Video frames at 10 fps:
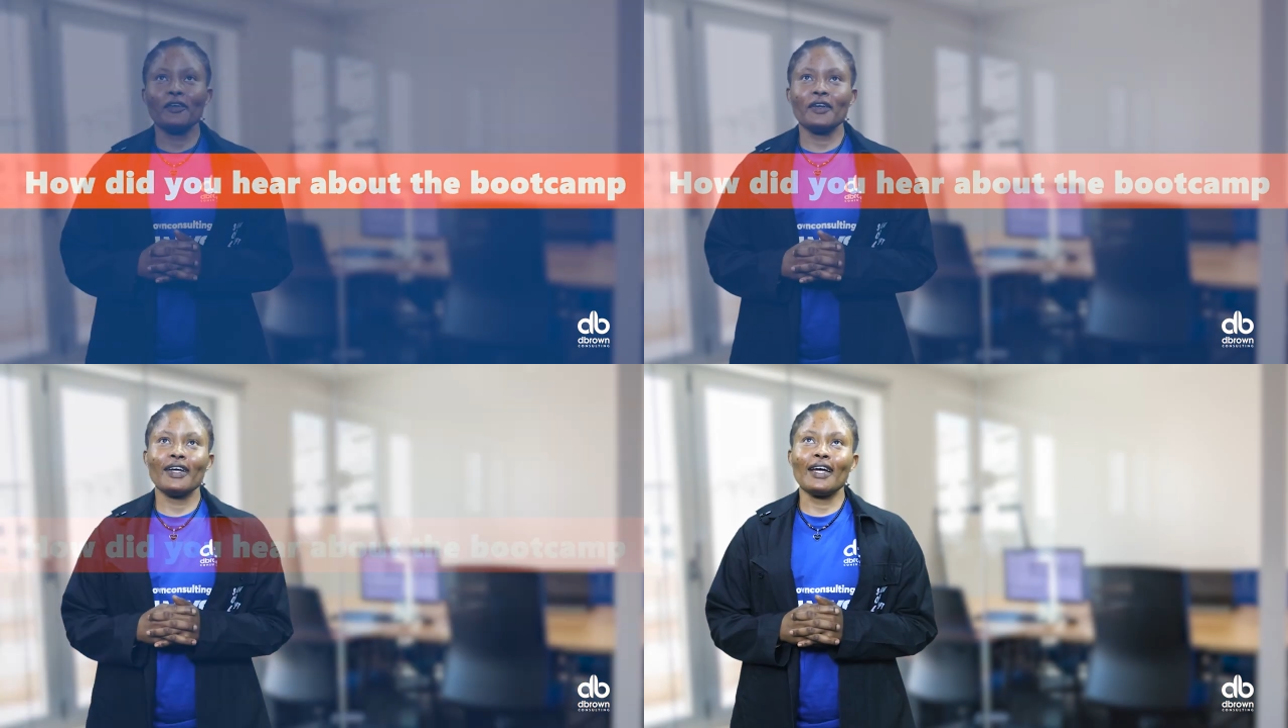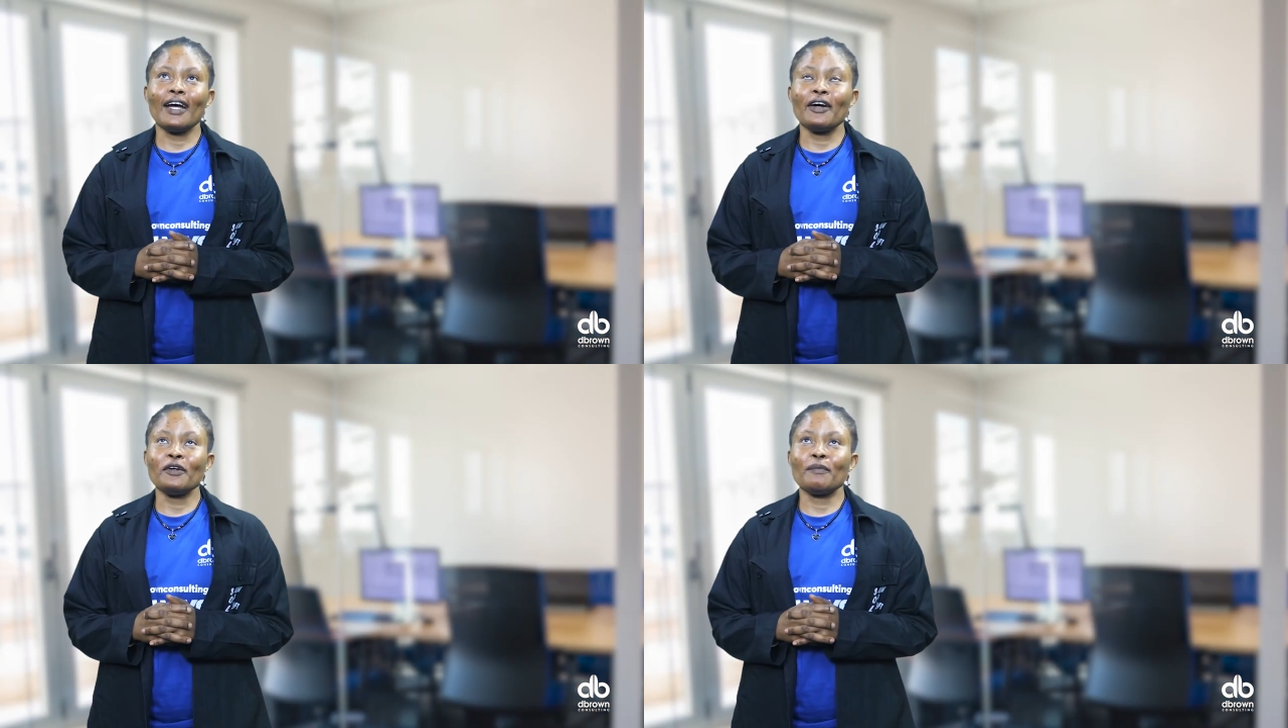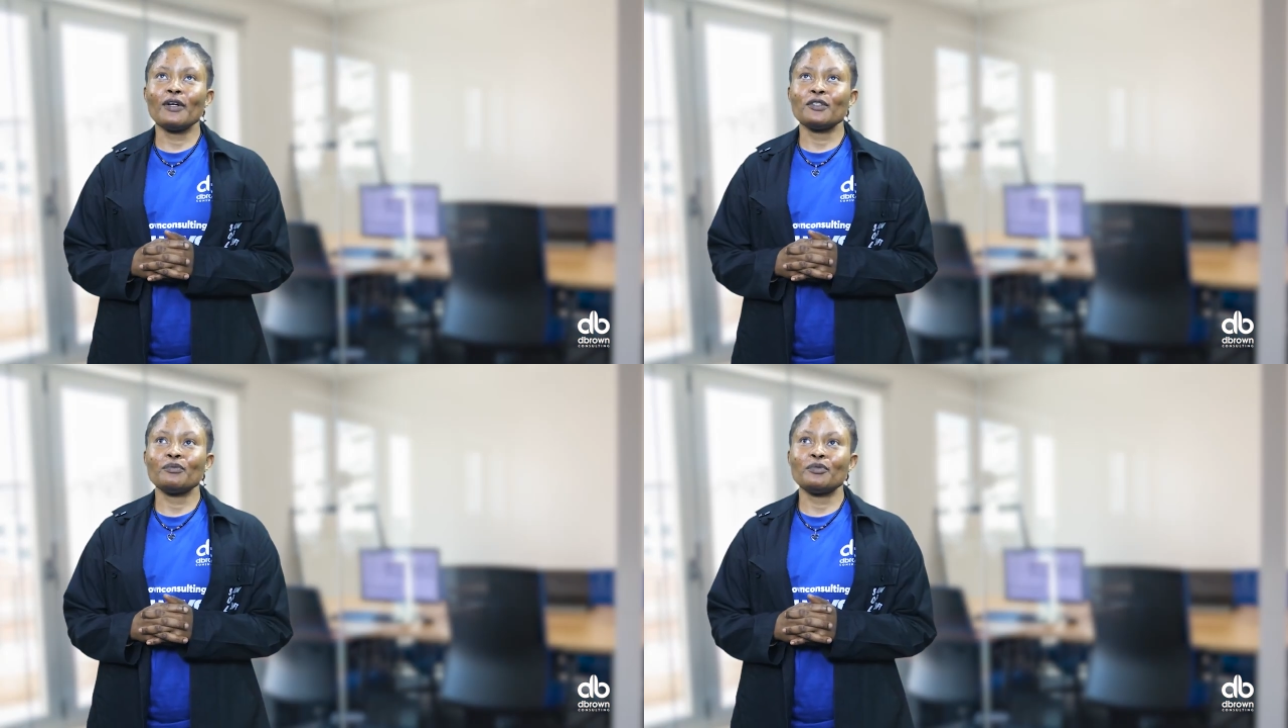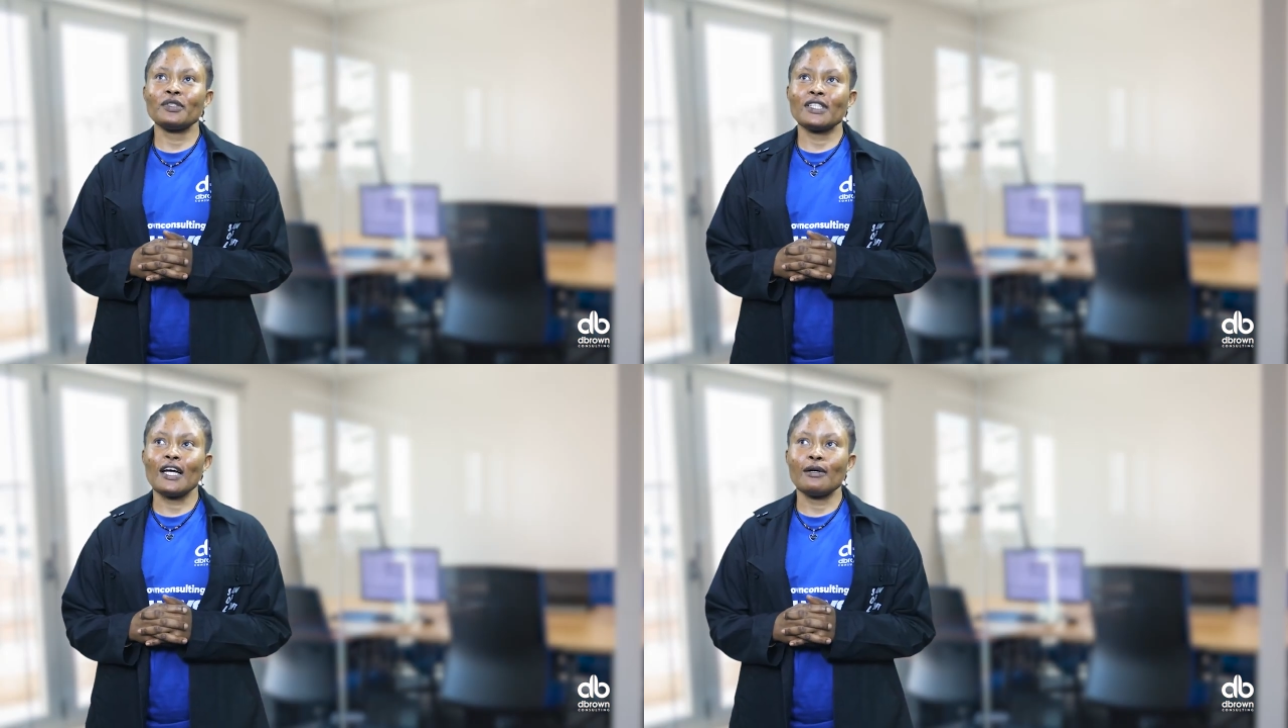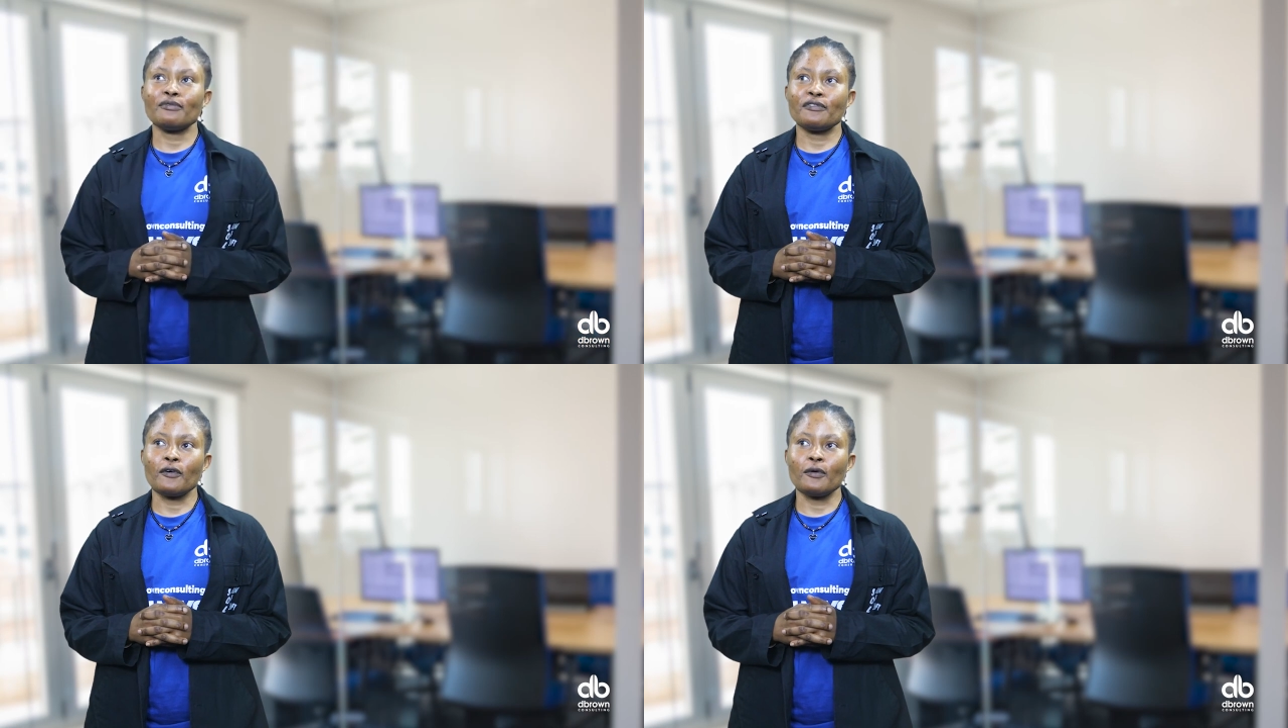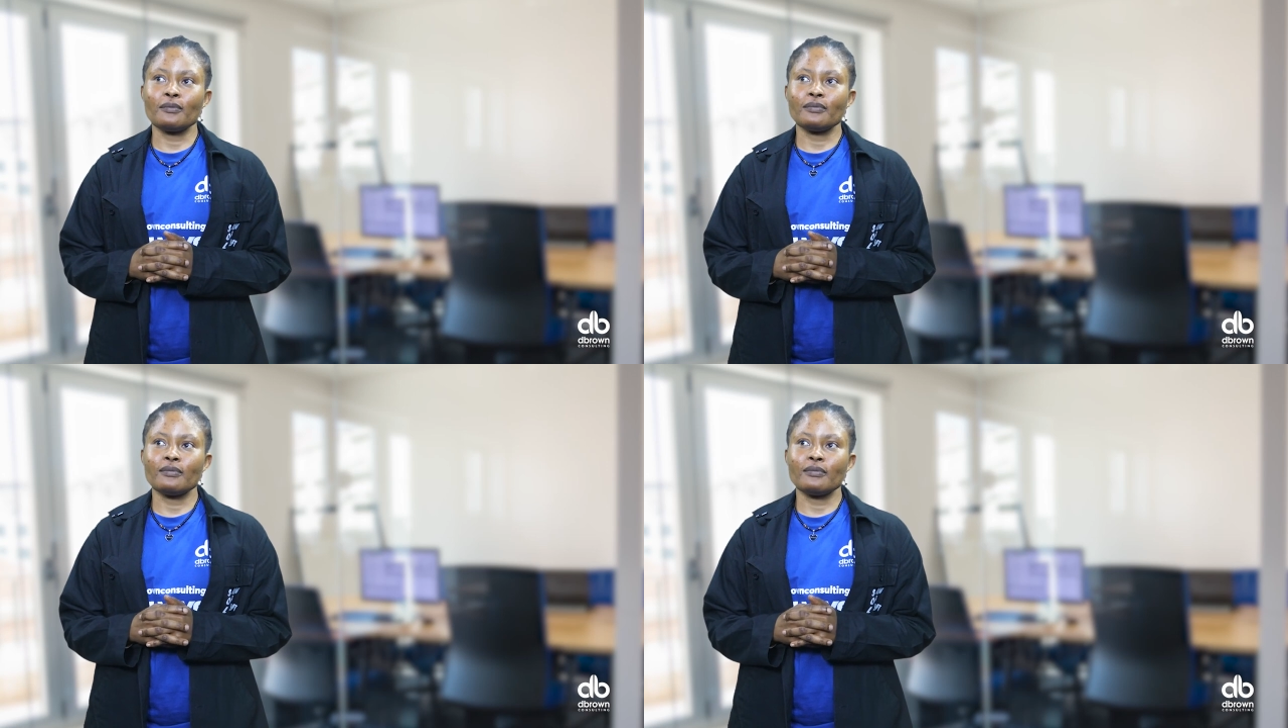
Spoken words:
Okay, I heard about the bootcamp from